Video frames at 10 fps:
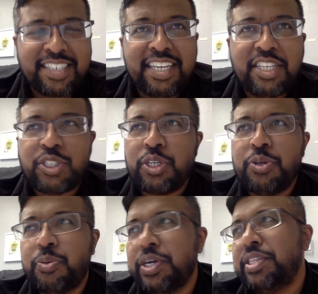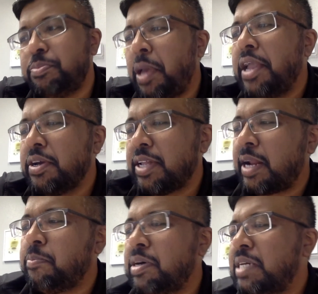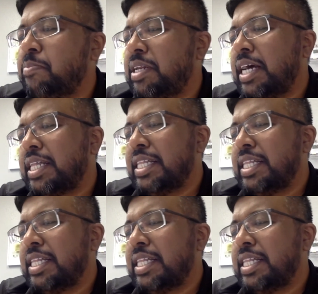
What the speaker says: tease you with paying a lot of money, but